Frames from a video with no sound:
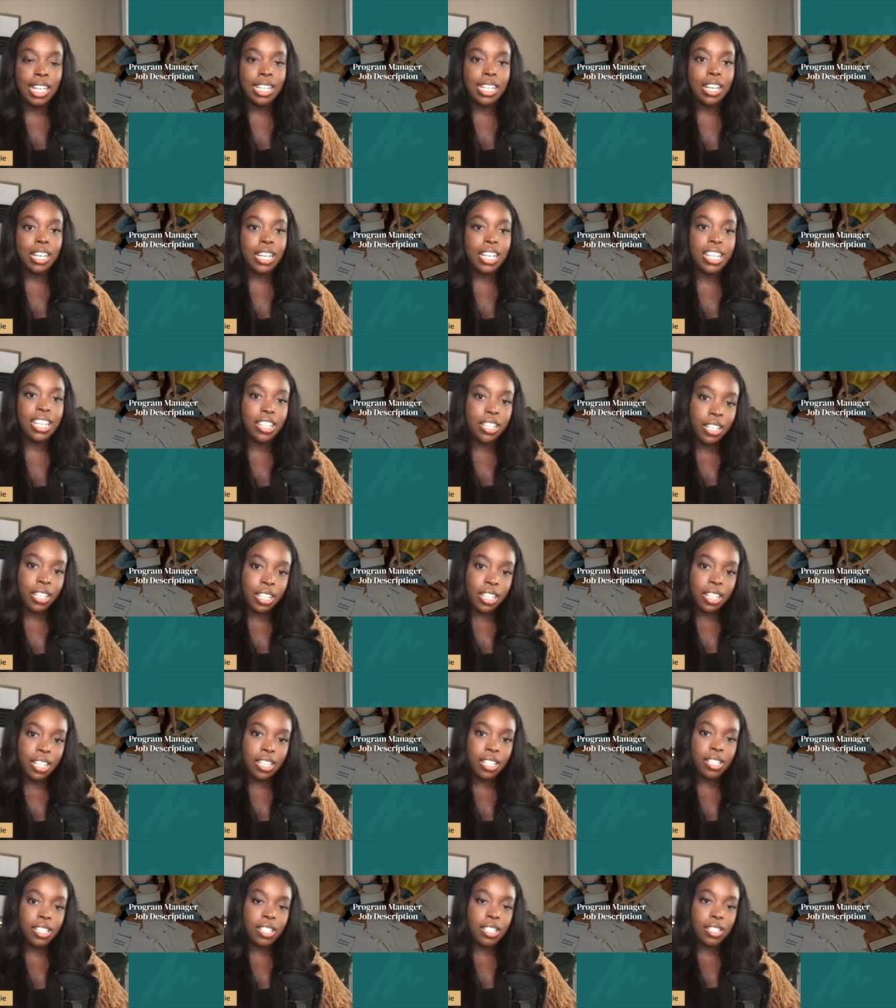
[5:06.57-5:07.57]
Now, here
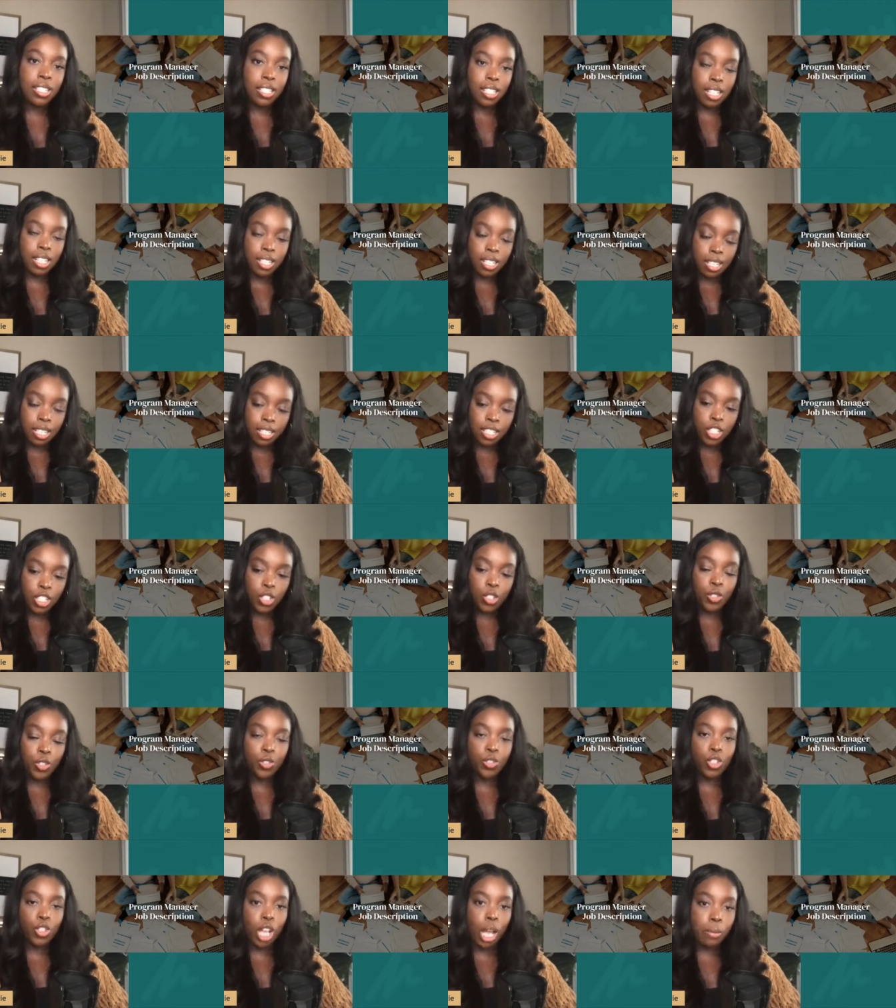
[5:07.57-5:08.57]
is
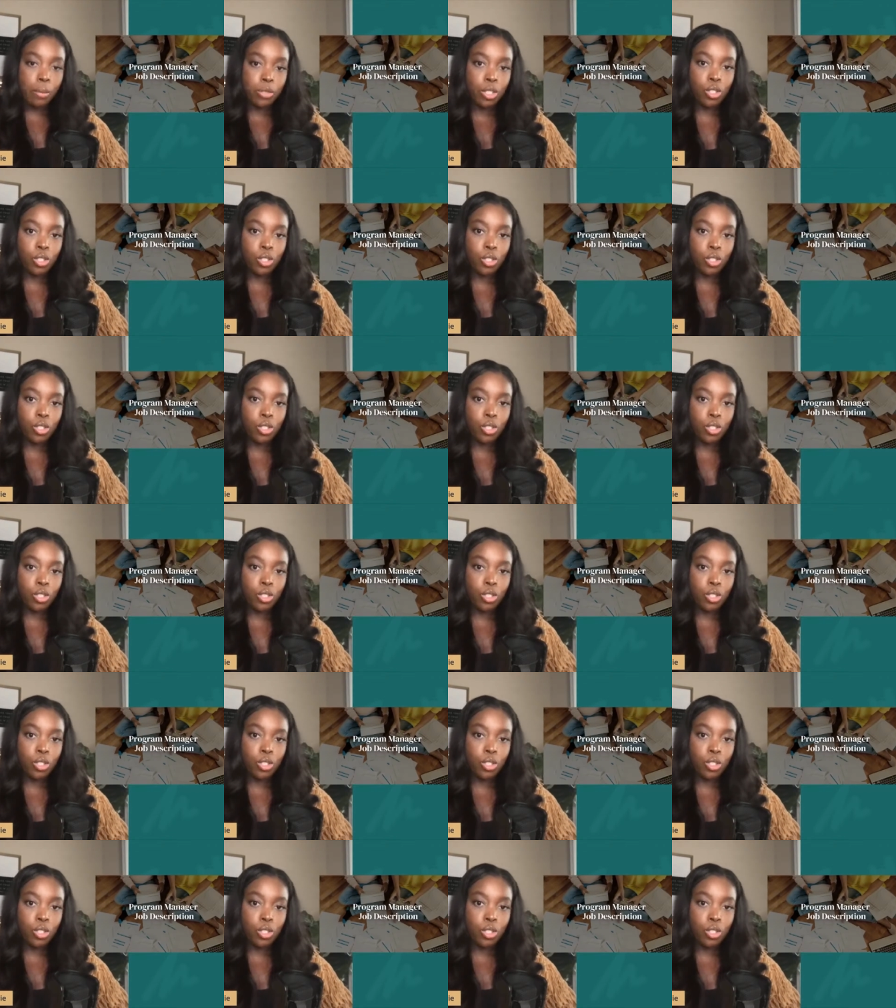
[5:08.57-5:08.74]
additional job